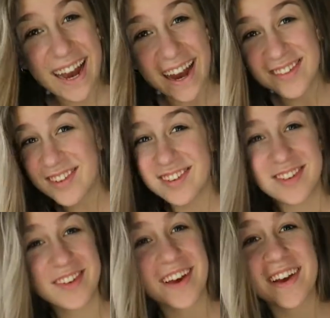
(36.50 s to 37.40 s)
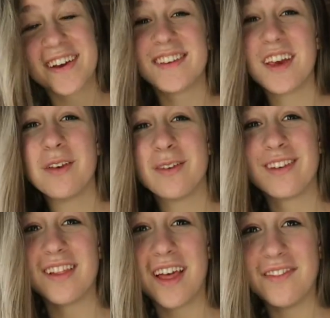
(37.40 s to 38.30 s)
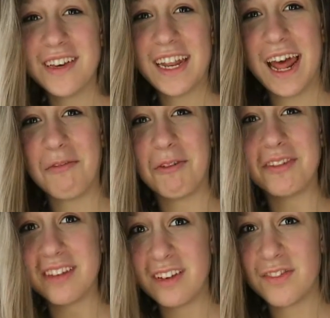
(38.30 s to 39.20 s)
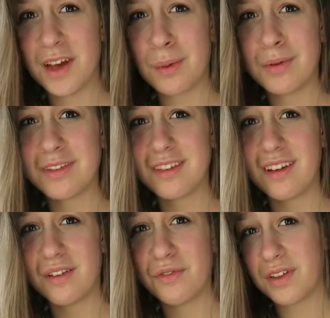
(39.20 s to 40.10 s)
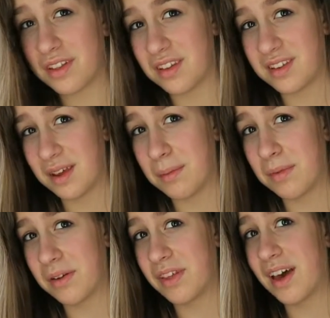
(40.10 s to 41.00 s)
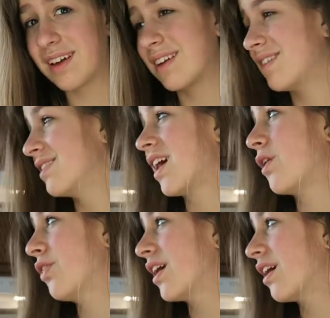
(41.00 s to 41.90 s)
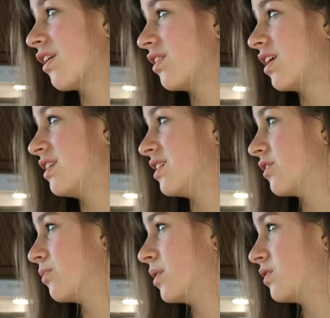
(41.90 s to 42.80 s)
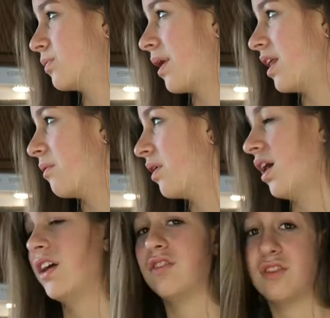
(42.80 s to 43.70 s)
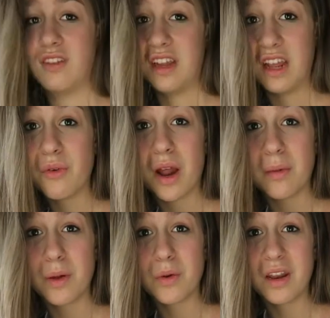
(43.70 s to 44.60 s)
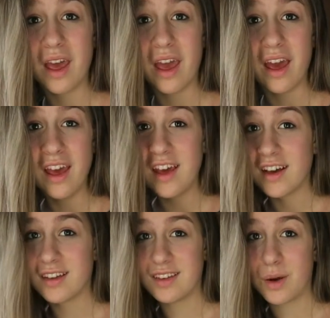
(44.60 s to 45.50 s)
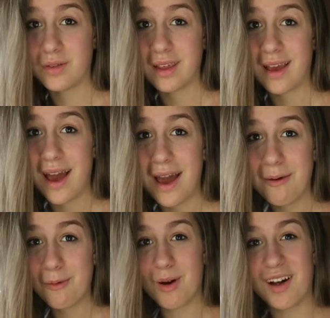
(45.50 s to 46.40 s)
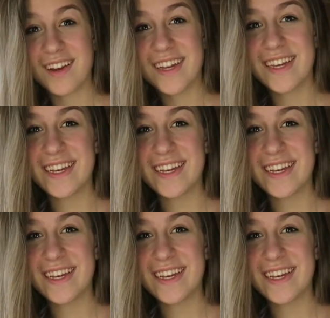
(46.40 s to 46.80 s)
I'm just doing it because I used to love it, and we'll see if I will still feel the same about that, because I don't think I got an idea from this from anyone. I just did it randomly one day, because I was like, I want